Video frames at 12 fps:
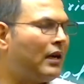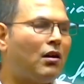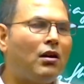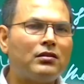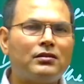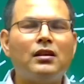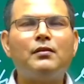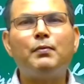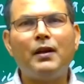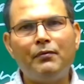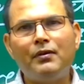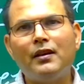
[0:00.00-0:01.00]
or Sikh
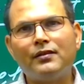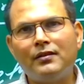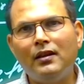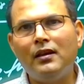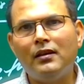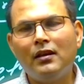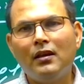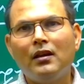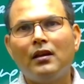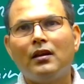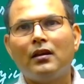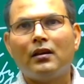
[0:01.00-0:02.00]
previously
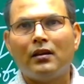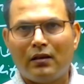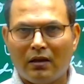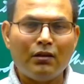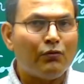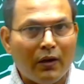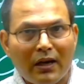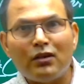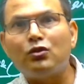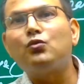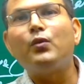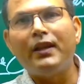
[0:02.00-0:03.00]
converts
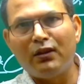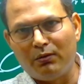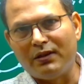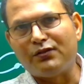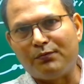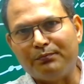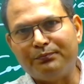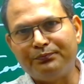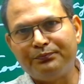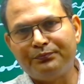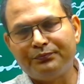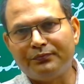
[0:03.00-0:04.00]
to Hinduism,
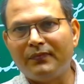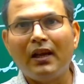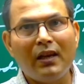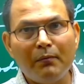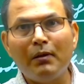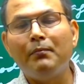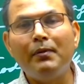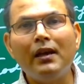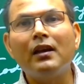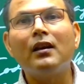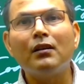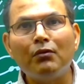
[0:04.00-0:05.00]
then he will be a
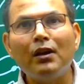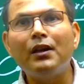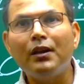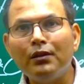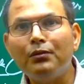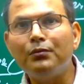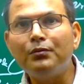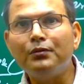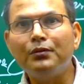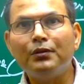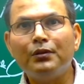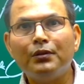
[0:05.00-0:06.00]
convert Hindu.
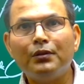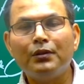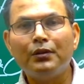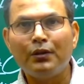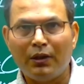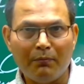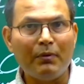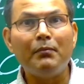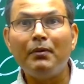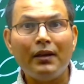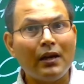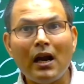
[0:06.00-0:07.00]
He will be
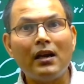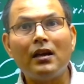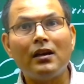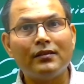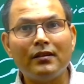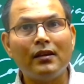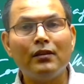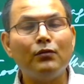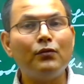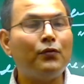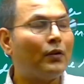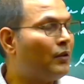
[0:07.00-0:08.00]
regarded as a Hindu
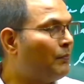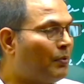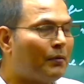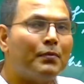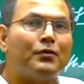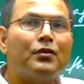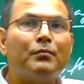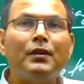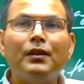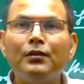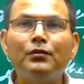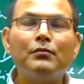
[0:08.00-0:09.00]
for the purpose of the
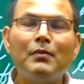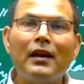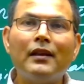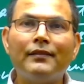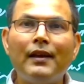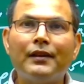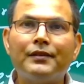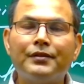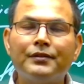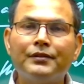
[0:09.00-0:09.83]
Hindu Marriage Act.